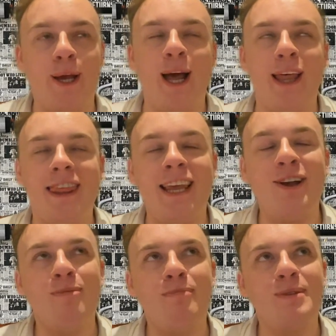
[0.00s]
I think
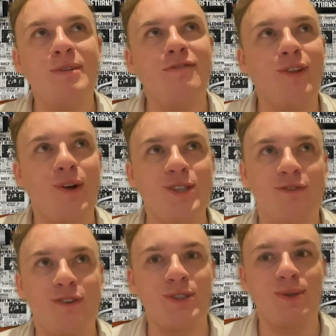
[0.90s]
going between
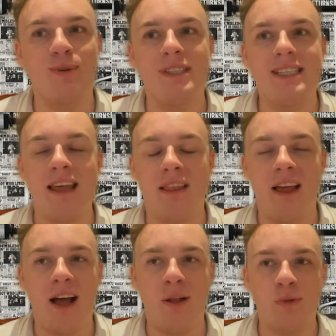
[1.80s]
Philosopher's Stone to
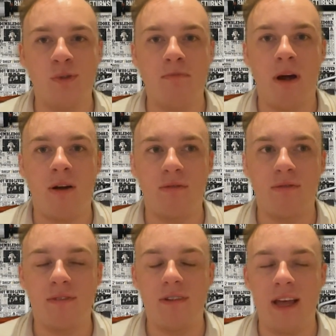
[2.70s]
Deathly Hallows Part
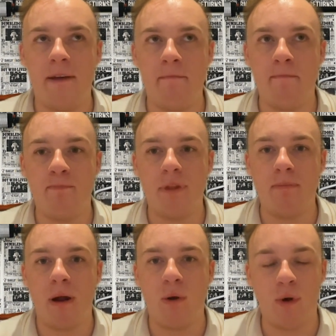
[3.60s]
1
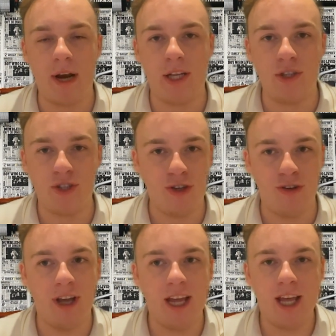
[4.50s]
and 2,
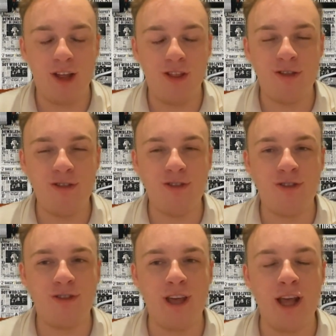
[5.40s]

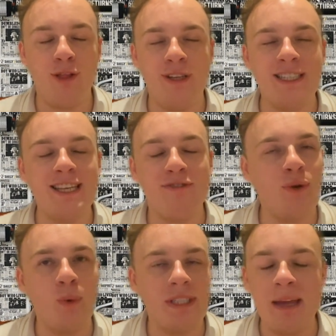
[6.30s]
it looks as if
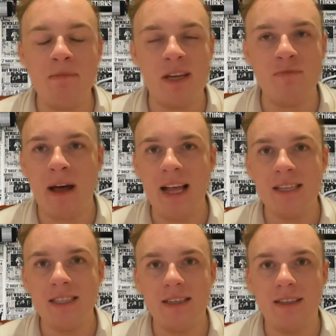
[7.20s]
no time has passed.